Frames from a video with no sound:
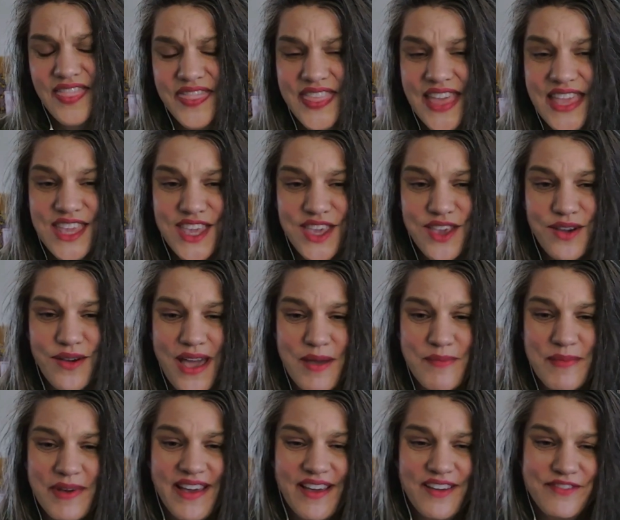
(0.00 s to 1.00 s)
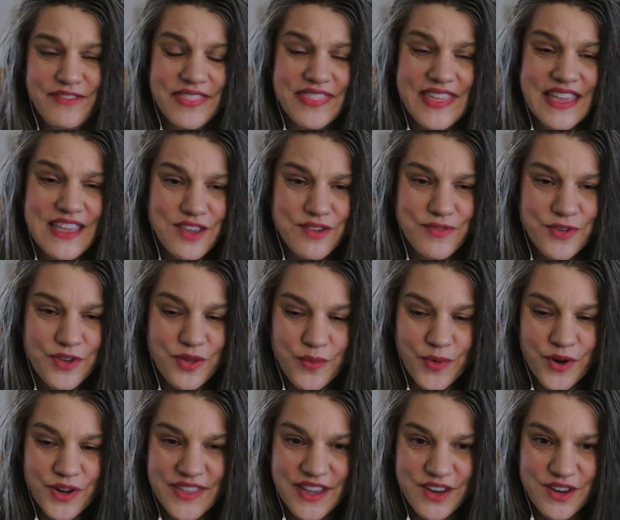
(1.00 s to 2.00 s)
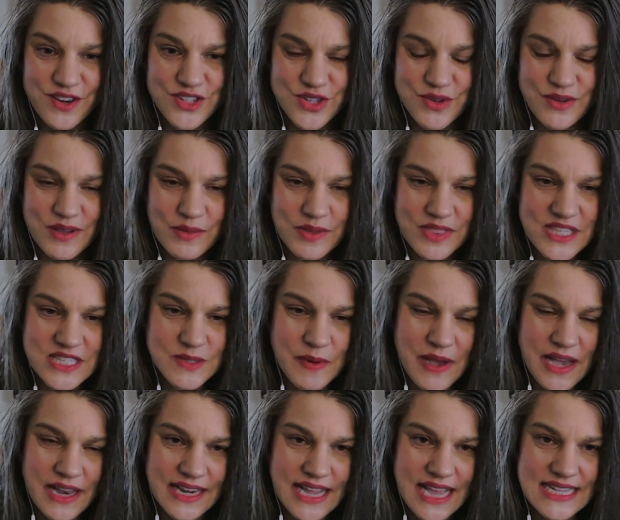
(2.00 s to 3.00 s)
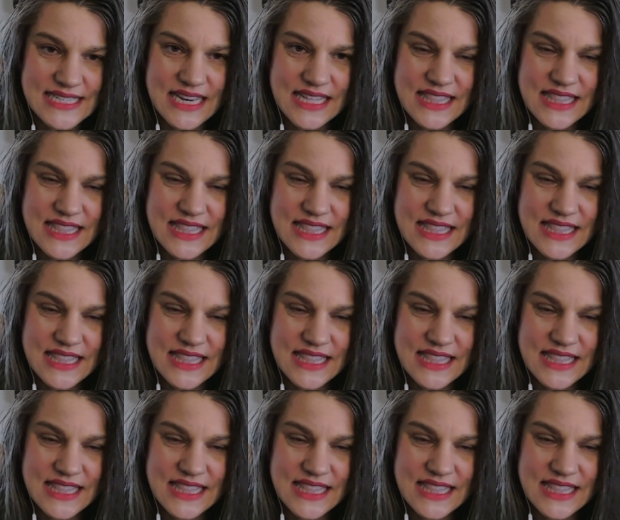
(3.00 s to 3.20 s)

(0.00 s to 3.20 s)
Thank you, Emma. Thank you for the work that you're doing with this podcast.